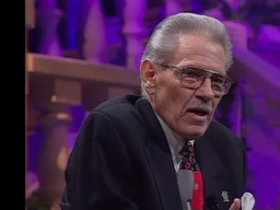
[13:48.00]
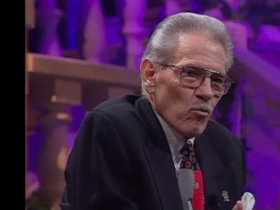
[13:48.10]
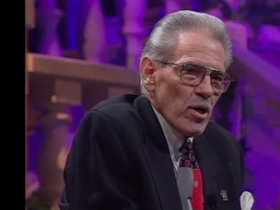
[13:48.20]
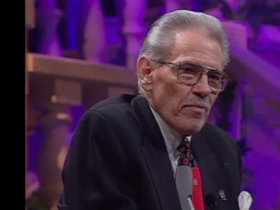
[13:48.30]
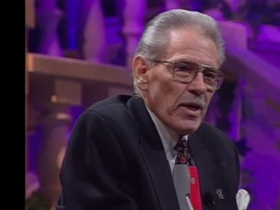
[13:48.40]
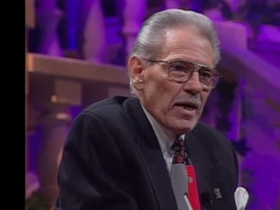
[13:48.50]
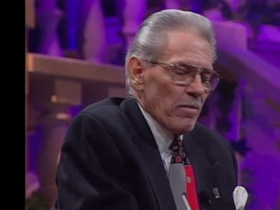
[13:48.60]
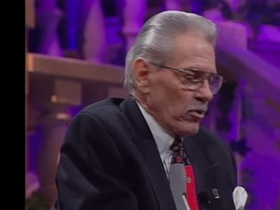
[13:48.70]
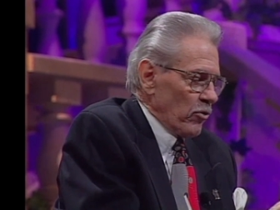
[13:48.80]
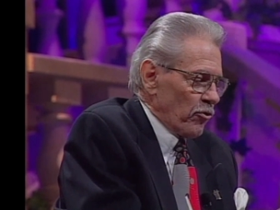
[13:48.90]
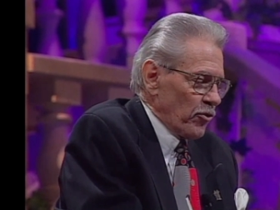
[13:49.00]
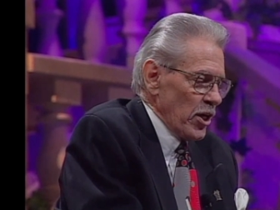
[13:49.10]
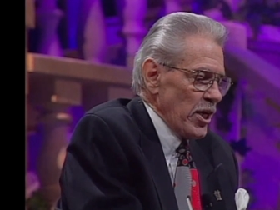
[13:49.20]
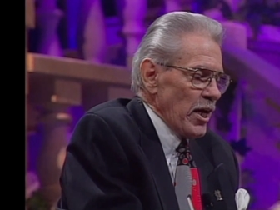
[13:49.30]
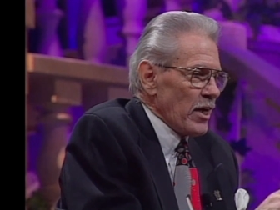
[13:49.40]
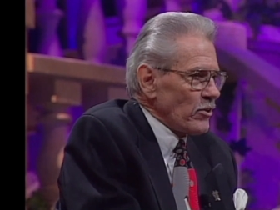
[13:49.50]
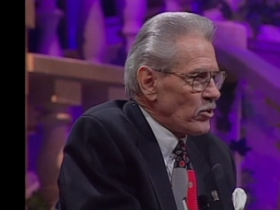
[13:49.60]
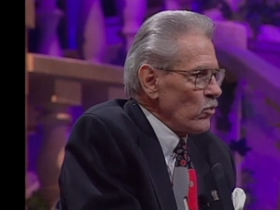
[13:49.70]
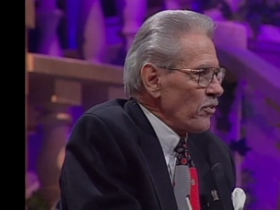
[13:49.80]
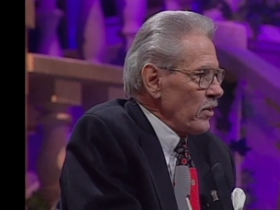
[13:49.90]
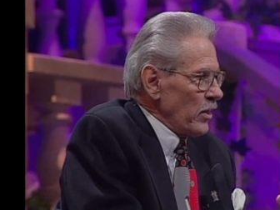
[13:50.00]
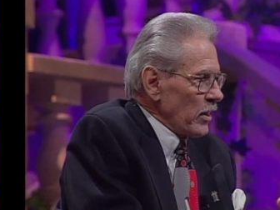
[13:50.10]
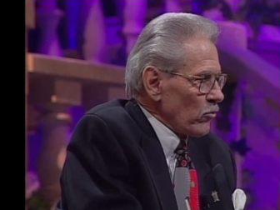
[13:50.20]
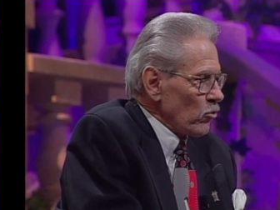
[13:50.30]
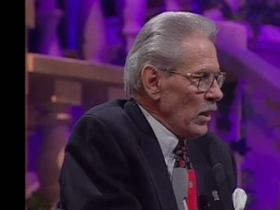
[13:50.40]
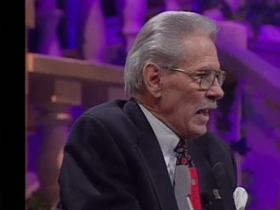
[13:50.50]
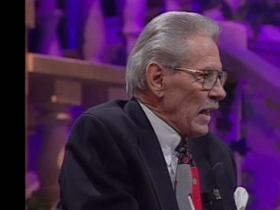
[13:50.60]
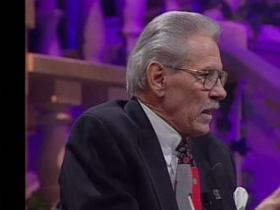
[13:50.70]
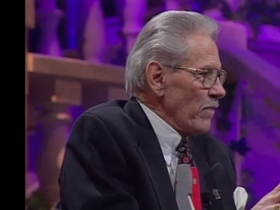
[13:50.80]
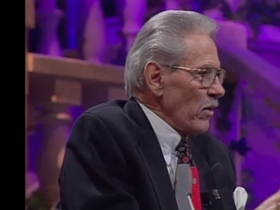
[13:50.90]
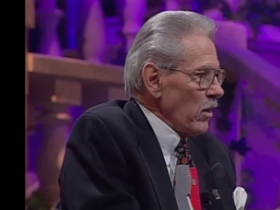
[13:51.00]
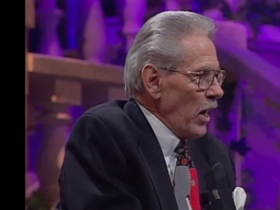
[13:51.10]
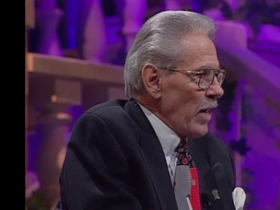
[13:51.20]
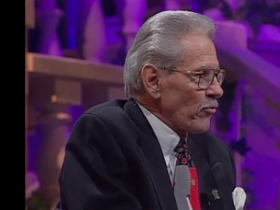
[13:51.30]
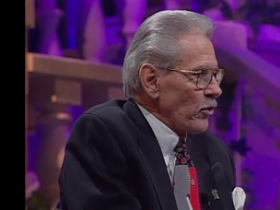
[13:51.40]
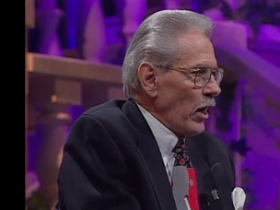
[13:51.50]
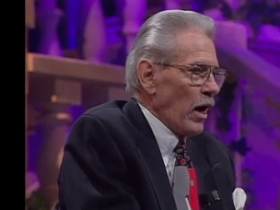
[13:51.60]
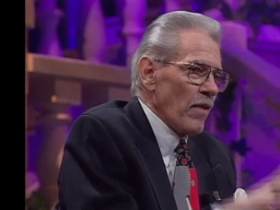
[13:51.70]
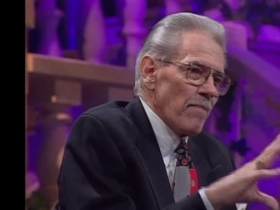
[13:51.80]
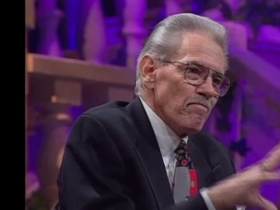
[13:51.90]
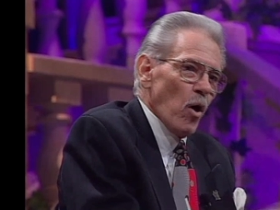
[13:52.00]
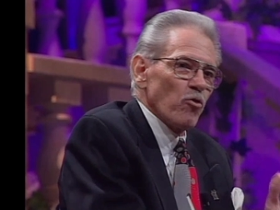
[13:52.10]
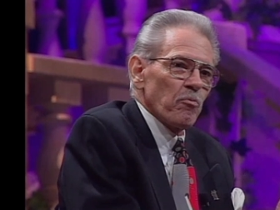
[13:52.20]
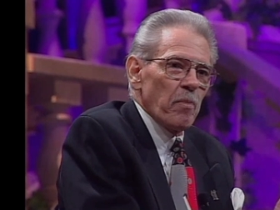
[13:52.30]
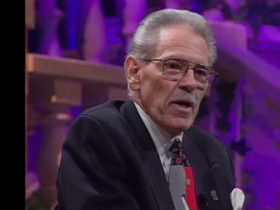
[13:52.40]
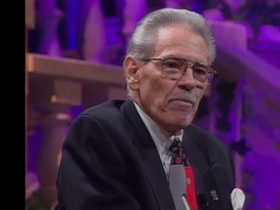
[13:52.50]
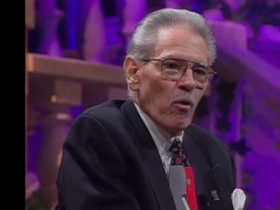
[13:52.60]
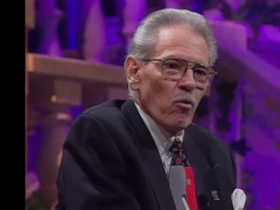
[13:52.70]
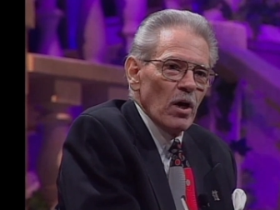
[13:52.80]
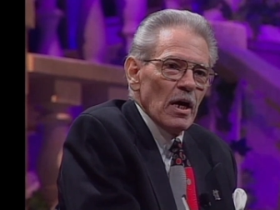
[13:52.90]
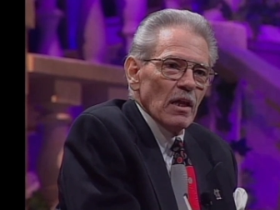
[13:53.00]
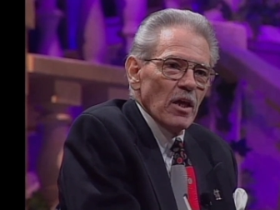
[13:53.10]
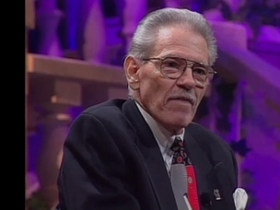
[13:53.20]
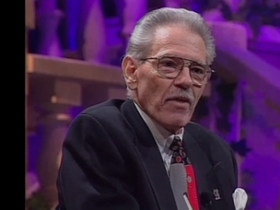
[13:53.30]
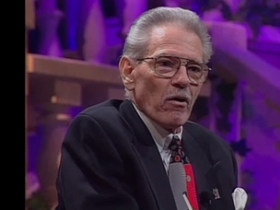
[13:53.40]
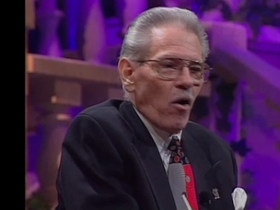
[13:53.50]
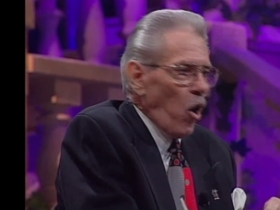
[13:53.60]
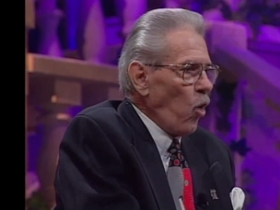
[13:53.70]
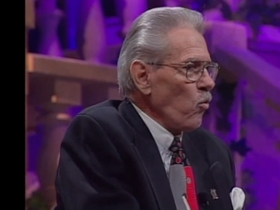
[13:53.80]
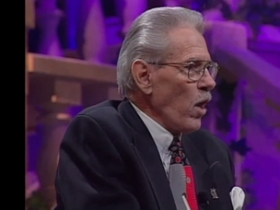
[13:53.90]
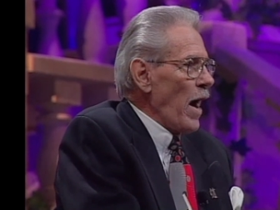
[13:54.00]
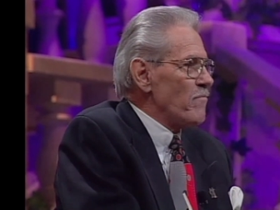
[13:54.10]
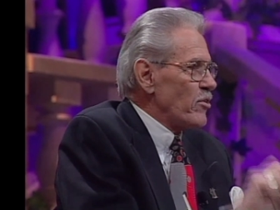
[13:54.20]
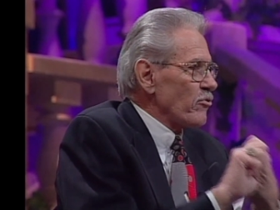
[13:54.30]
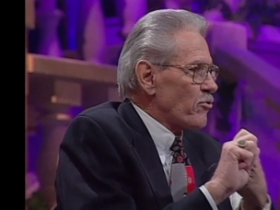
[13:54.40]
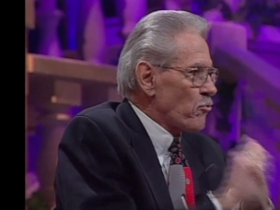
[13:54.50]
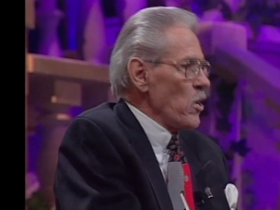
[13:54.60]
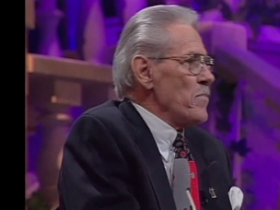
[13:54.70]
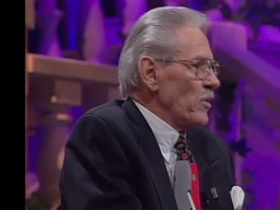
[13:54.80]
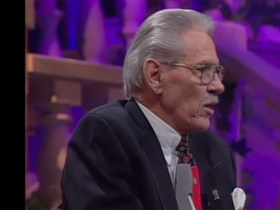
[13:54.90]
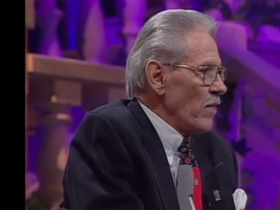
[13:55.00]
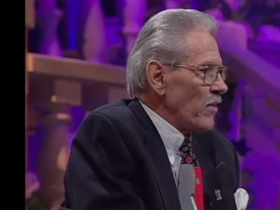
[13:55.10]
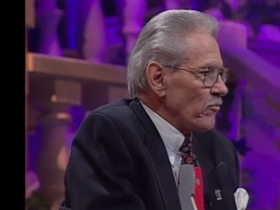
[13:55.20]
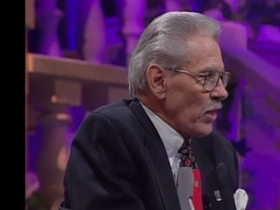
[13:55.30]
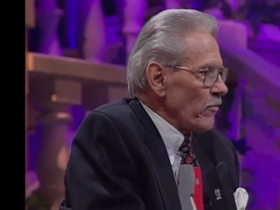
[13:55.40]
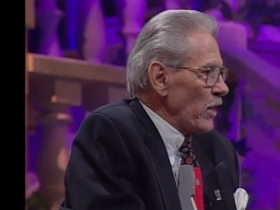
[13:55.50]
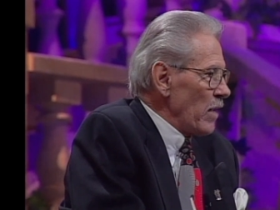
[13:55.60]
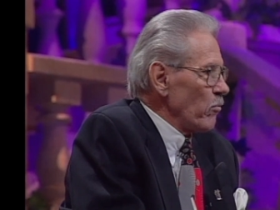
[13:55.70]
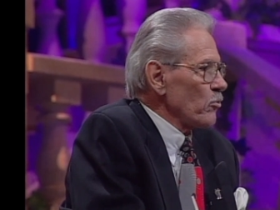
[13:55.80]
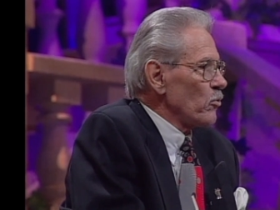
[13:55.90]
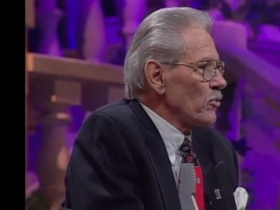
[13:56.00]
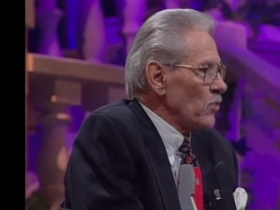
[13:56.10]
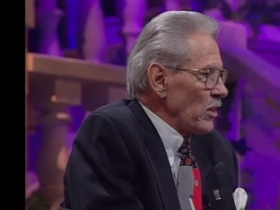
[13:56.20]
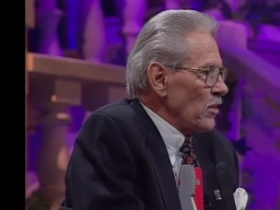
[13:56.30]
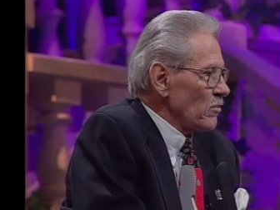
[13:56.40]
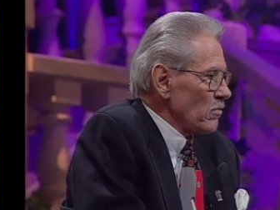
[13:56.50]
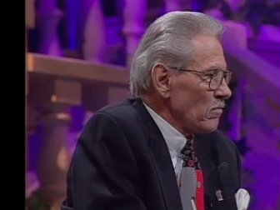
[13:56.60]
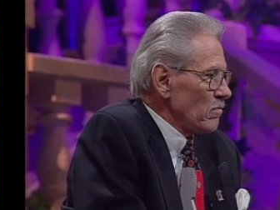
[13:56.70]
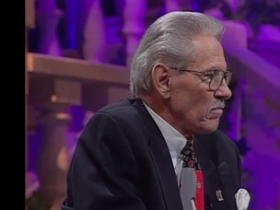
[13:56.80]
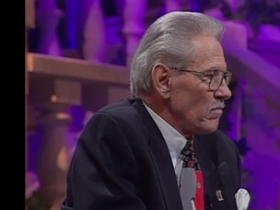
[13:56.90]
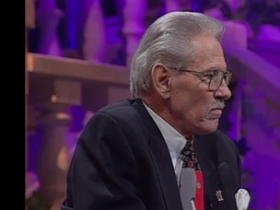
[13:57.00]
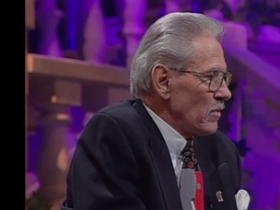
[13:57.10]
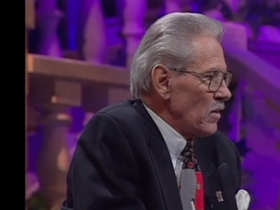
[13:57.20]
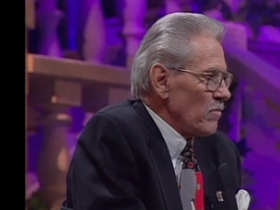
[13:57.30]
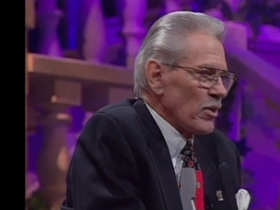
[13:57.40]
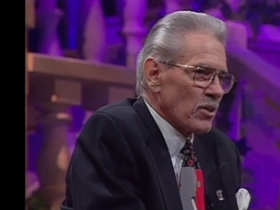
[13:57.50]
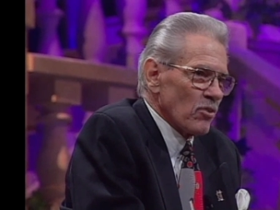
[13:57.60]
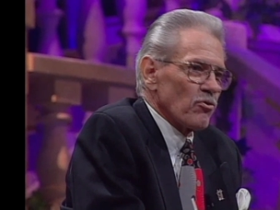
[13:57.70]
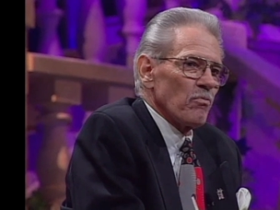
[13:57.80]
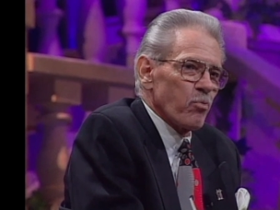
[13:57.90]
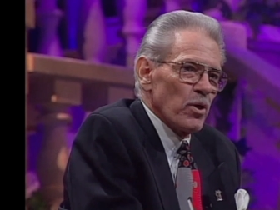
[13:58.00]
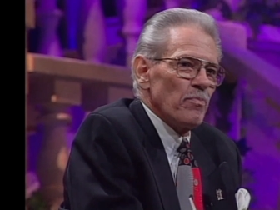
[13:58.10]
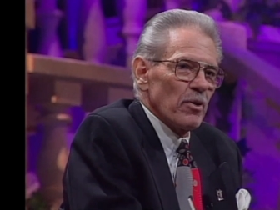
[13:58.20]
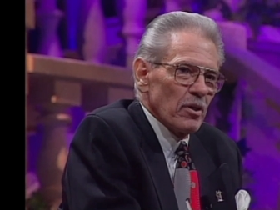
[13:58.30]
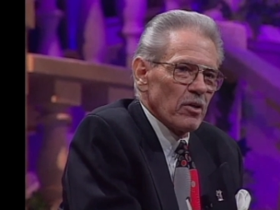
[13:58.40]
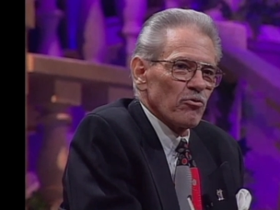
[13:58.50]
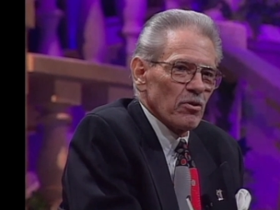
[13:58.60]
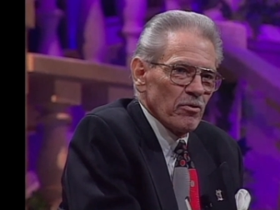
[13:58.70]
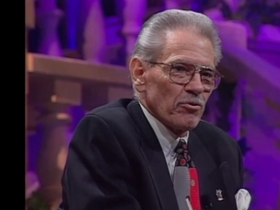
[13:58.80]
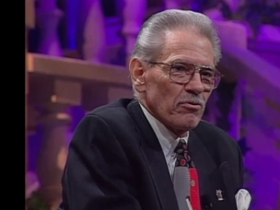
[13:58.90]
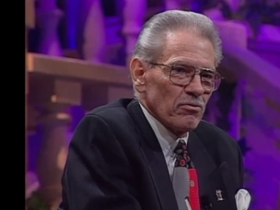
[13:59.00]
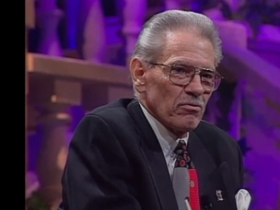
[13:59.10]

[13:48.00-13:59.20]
We've been able to see and do things and live a lifestyle that most people live their whole life just dreaming of that's never able to attain it because of prepaid legal services.